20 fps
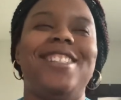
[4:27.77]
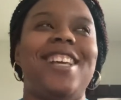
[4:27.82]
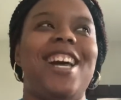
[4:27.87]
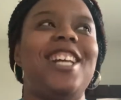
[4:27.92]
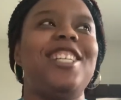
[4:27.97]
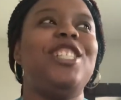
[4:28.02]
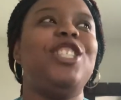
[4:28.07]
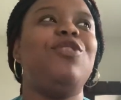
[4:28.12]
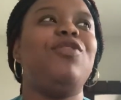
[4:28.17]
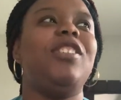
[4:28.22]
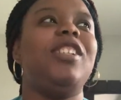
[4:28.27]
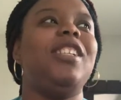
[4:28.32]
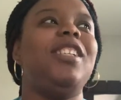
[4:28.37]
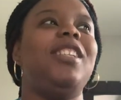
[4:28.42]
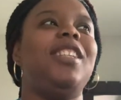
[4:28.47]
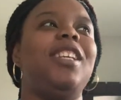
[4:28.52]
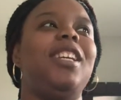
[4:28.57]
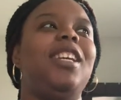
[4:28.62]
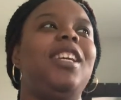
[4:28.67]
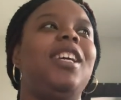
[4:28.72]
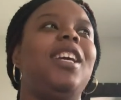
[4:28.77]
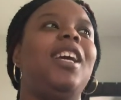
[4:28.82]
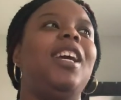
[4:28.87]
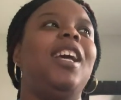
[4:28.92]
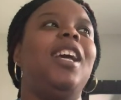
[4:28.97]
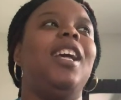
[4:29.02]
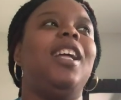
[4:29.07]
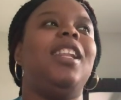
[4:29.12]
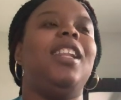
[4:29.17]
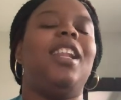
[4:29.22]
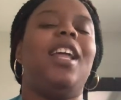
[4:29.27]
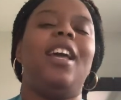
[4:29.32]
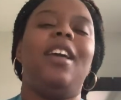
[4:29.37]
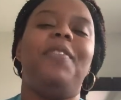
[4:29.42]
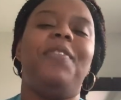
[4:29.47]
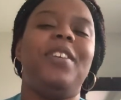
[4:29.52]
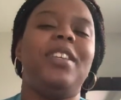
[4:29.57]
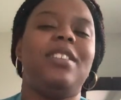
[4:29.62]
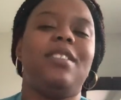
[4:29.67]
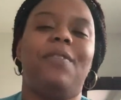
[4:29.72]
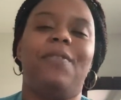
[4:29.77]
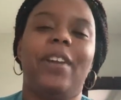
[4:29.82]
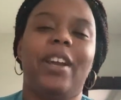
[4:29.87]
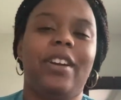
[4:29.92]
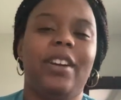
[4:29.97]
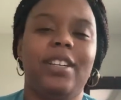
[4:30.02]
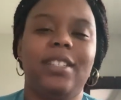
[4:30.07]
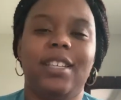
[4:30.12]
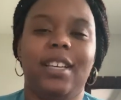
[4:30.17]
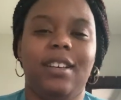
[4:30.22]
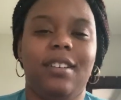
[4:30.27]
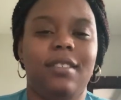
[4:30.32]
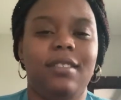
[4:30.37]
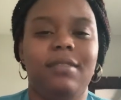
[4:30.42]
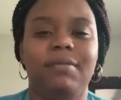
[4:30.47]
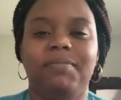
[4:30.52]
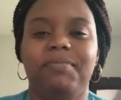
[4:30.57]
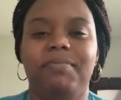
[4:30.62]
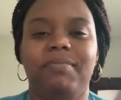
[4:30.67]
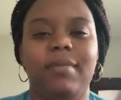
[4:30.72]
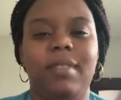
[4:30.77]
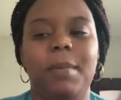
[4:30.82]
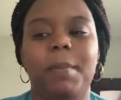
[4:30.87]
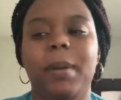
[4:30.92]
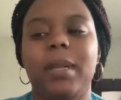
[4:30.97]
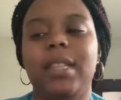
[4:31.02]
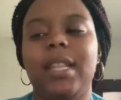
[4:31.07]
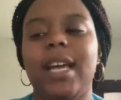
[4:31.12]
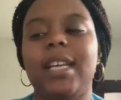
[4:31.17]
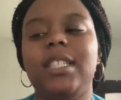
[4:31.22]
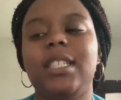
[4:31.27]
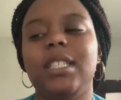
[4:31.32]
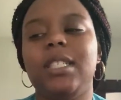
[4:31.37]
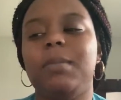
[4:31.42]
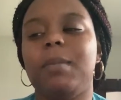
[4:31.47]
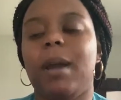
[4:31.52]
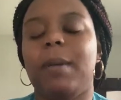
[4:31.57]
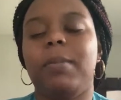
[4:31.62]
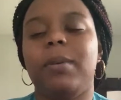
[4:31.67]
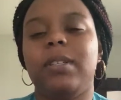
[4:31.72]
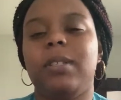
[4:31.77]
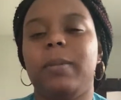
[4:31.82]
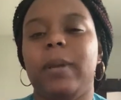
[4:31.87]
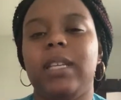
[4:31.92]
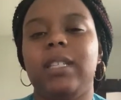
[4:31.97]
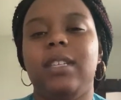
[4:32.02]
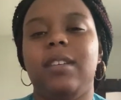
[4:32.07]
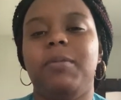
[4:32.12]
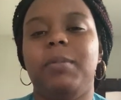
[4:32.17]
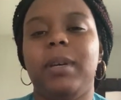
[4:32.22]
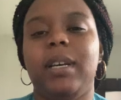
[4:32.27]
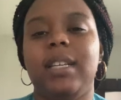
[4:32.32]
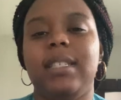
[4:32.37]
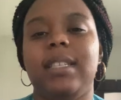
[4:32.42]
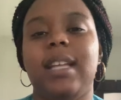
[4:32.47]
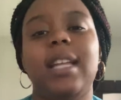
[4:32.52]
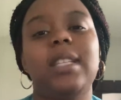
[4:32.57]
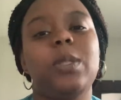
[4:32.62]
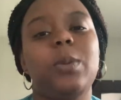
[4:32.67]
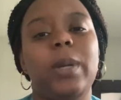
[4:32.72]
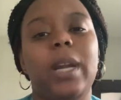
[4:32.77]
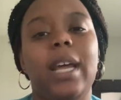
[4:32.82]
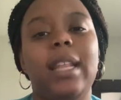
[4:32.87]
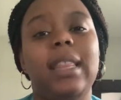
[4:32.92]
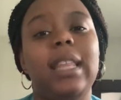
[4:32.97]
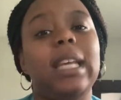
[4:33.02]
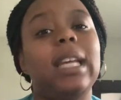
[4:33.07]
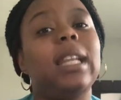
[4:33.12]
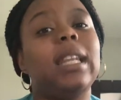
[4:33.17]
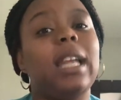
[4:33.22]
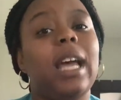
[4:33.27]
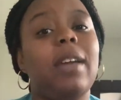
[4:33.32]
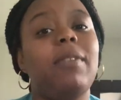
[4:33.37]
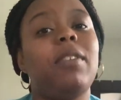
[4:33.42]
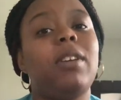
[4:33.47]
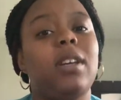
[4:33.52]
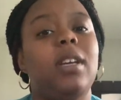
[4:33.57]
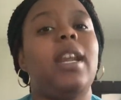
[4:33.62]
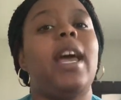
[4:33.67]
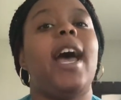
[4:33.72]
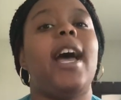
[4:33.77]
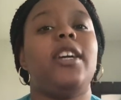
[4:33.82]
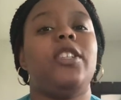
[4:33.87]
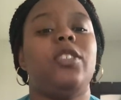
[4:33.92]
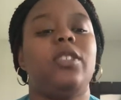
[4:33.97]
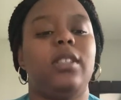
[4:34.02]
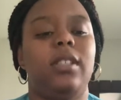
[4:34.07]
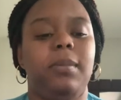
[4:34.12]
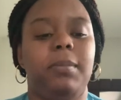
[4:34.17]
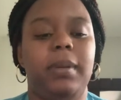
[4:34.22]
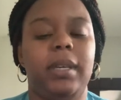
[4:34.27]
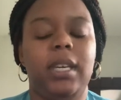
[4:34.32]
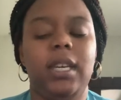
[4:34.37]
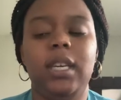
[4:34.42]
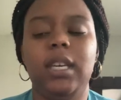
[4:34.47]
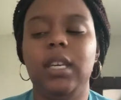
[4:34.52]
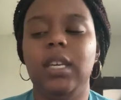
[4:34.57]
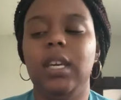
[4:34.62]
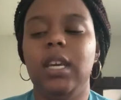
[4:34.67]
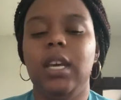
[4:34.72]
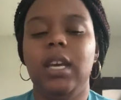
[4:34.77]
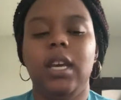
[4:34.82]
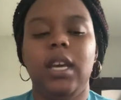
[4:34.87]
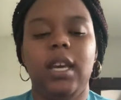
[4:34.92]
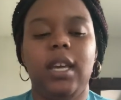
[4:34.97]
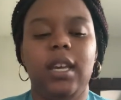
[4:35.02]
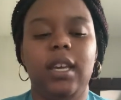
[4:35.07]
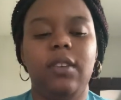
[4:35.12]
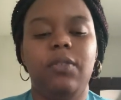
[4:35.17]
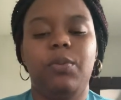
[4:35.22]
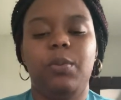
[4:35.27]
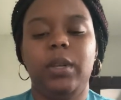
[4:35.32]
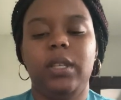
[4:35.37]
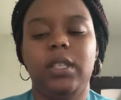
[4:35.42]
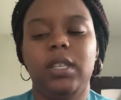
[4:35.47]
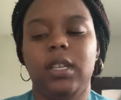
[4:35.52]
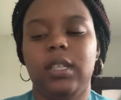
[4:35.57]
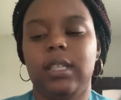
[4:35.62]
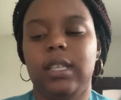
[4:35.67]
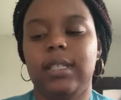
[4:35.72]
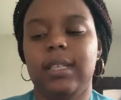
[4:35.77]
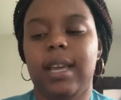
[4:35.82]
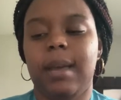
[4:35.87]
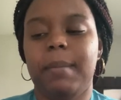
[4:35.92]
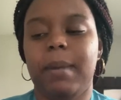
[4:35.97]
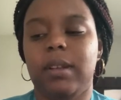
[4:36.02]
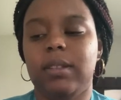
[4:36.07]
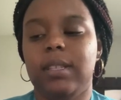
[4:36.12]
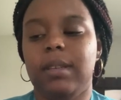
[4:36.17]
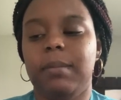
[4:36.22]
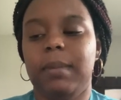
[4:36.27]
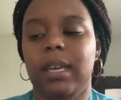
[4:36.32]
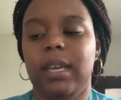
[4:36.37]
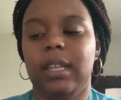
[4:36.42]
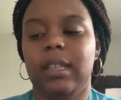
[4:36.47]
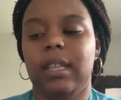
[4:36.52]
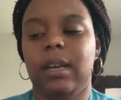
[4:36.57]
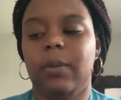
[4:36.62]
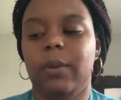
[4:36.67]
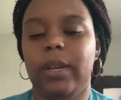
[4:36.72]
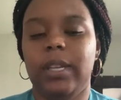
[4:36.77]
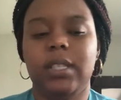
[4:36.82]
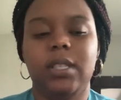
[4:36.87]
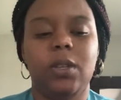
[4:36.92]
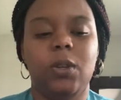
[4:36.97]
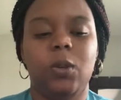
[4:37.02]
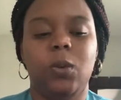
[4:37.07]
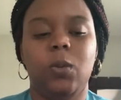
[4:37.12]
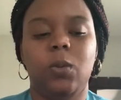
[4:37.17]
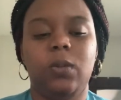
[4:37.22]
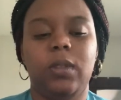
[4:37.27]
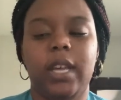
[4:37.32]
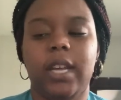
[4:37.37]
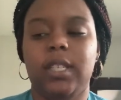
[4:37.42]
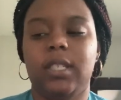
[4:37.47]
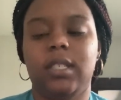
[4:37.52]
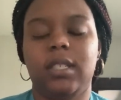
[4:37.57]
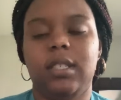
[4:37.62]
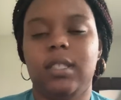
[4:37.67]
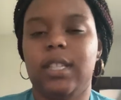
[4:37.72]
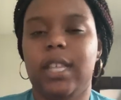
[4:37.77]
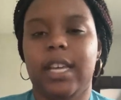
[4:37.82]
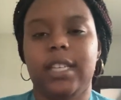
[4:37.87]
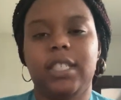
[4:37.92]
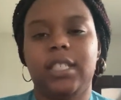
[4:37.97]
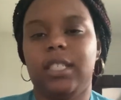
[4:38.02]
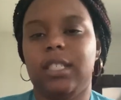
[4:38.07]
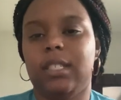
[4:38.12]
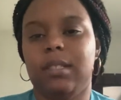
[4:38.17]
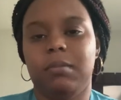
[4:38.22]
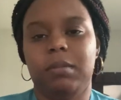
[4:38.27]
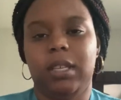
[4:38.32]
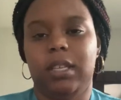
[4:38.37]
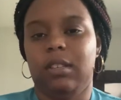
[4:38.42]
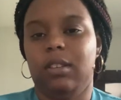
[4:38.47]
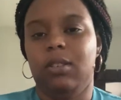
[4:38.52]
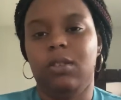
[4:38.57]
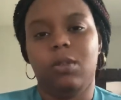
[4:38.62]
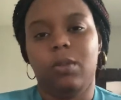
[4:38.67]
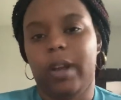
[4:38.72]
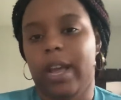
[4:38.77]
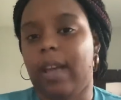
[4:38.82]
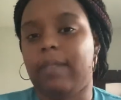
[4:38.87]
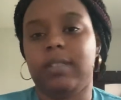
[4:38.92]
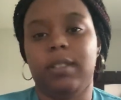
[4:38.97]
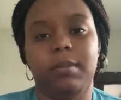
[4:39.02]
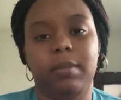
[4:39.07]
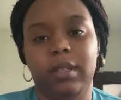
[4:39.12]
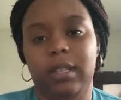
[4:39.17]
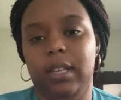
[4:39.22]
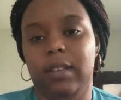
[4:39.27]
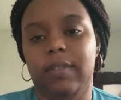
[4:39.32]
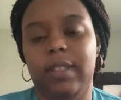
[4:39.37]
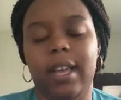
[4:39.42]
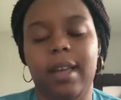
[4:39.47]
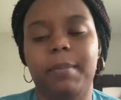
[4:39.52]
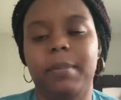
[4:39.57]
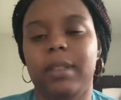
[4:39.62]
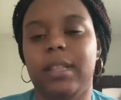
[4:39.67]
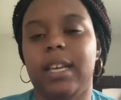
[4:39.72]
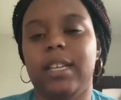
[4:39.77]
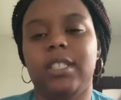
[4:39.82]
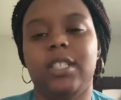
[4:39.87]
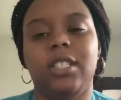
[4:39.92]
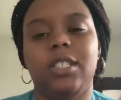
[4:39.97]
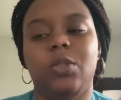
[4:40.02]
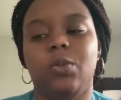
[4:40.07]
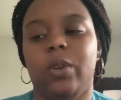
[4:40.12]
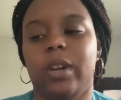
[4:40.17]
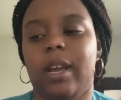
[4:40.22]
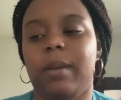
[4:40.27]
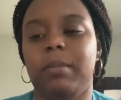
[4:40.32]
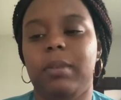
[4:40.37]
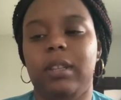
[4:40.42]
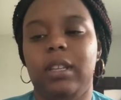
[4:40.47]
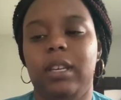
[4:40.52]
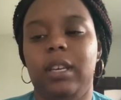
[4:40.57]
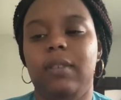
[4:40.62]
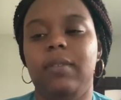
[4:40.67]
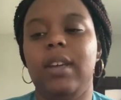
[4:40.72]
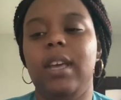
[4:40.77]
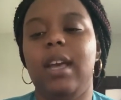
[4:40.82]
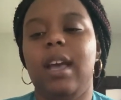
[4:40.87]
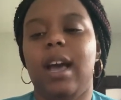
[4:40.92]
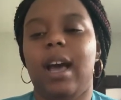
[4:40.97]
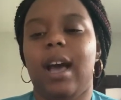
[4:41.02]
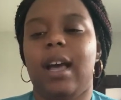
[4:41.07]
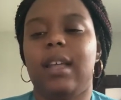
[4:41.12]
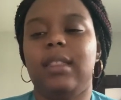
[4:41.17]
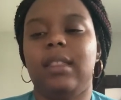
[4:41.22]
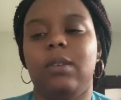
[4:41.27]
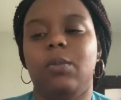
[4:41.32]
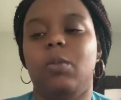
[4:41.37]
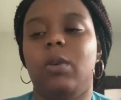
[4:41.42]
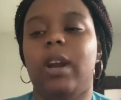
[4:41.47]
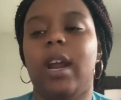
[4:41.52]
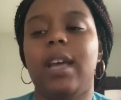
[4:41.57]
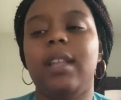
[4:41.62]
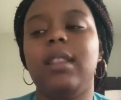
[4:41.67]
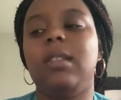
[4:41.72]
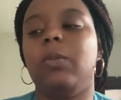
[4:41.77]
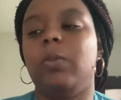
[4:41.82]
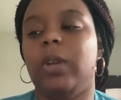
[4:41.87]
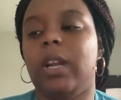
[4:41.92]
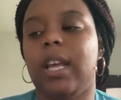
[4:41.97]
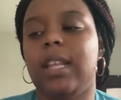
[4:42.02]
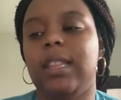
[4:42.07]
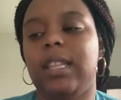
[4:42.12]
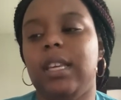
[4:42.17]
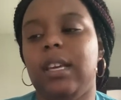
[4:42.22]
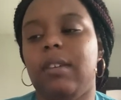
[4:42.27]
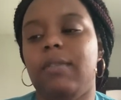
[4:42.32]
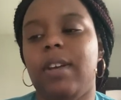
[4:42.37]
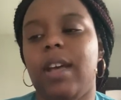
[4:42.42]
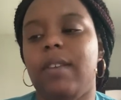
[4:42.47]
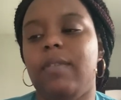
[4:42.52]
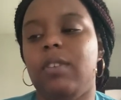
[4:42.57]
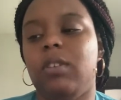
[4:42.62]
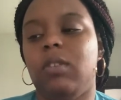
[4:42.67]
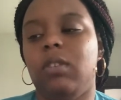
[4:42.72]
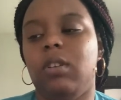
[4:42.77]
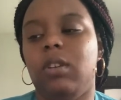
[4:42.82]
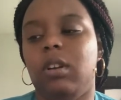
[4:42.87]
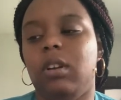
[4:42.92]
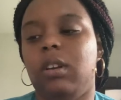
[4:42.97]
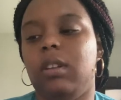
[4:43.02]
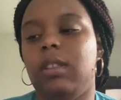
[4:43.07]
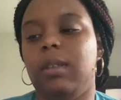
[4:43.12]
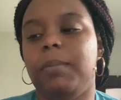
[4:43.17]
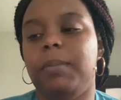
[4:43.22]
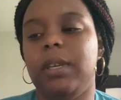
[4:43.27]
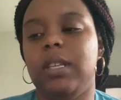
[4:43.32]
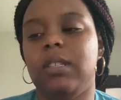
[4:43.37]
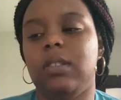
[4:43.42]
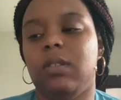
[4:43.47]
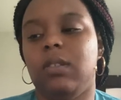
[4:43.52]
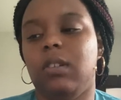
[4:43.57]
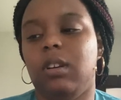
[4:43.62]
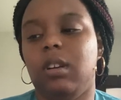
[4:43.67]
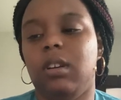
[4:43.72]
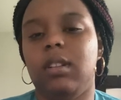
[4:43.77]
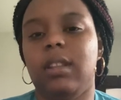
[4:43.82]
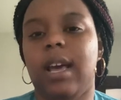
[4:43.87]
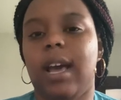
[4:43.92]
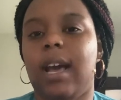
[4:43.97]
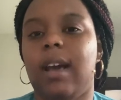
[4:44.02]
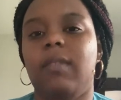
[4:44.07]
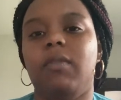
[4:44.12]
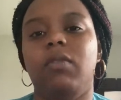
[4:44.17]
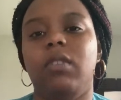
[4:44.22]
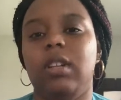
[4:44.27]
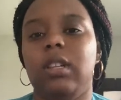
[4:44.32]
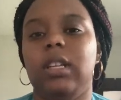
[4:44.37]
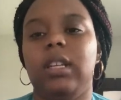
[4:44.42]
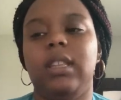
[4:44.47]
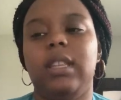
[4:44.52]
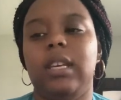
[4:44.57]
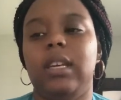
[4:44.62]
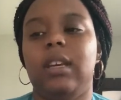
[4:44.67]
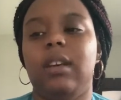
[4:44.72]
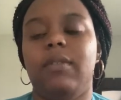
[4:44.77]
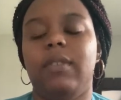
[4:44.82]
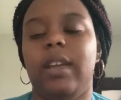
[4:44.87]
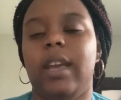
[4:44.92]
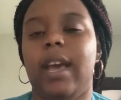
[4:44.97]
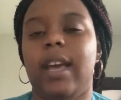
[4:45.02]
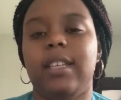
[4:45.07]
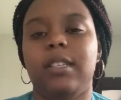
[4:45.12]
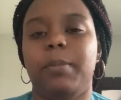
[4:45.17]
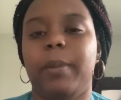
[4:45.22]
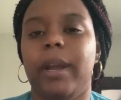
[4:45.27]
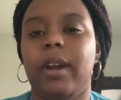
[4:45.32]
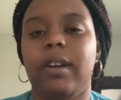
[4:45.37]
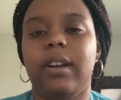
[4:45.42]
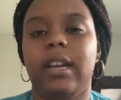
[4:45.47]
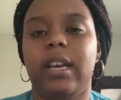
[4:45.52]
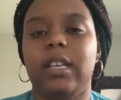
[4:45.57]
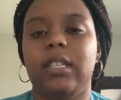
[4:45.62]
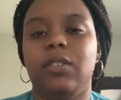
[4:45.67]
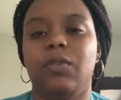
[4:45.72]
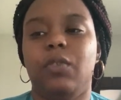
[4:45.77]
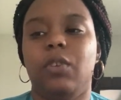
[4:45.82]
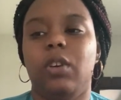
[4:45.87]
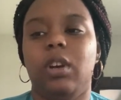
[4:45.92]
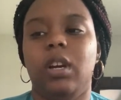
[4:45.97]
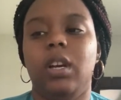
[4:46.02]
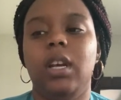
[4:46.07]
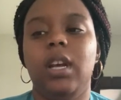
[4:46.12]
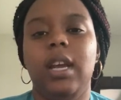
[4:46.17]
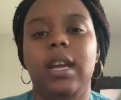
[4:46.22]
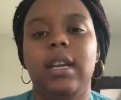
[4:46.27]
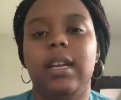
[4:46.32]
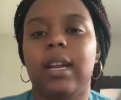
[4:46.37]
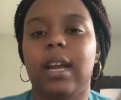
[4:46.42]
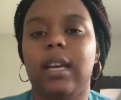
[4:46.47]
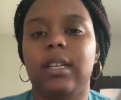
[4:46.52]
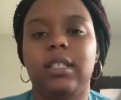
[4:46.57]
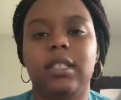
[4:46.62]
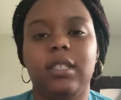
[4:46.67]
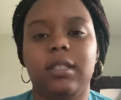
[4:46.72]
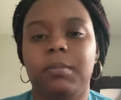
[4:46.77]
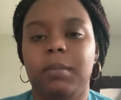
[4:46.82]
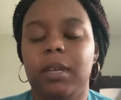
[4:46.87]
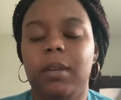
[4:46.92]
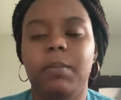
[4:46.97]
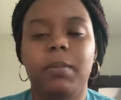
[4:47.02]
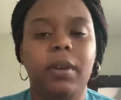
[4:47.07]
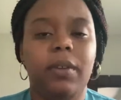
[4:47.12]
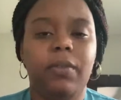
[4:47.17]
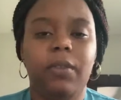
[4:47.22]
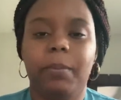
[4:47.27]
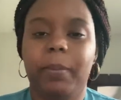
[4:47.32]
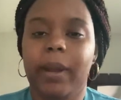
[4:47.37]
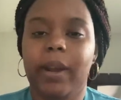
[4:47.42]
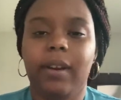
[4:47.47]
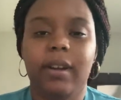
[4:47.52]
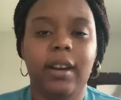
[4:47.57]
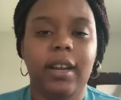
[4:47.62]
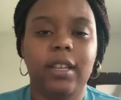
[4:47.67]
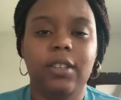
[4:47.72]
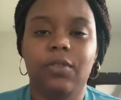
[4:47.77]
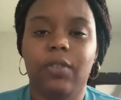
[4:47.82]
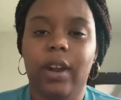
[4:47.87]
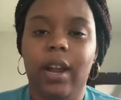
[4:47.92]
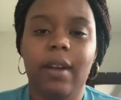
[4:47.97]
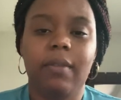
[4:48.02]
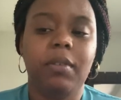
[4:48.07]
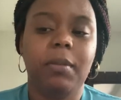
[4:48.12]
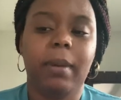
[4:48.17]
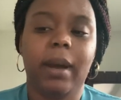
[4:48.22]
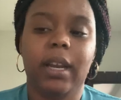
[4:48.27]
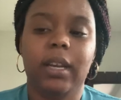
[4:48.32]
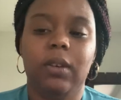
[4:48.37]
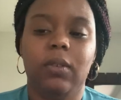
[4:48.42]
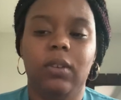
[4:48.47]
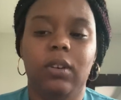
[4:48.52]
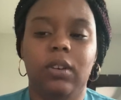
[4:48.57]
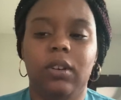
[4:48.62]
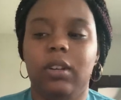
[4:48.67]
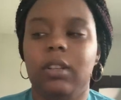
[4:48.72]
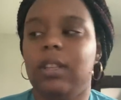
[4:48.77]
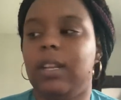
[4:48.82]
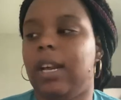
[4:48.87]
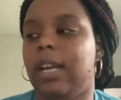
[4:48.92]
I just really think life is a fairy tale, but that's just my perspective, because that's what I think life could actually be if we took the time out to make it that way. So that's just me. You don't have to believe that, but that's just what I believe. I think when I think of heaven on earth and peace on earth, I really think of it as paradise for not just me, but for paradise for everybody on earth.